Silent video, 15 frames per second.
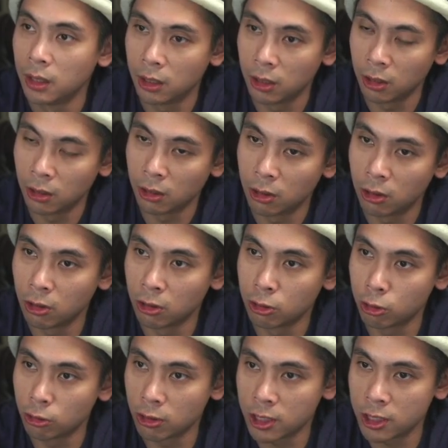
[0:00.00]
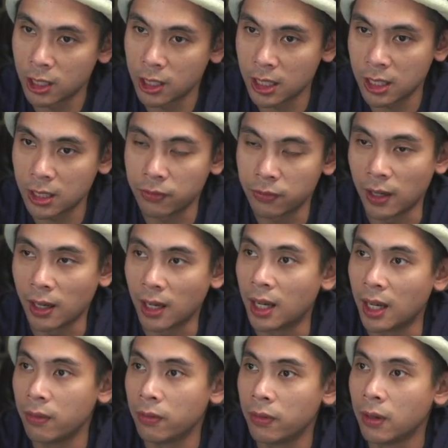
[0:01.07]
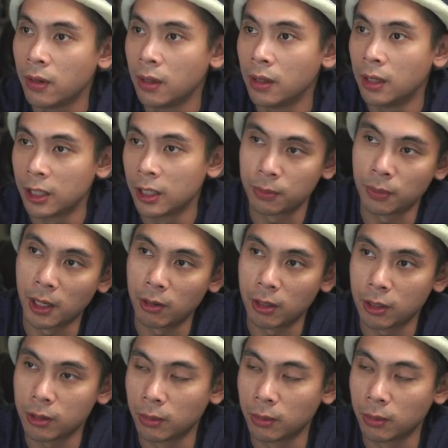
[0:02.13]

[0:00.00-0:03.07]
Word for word: The Driss 65, expiring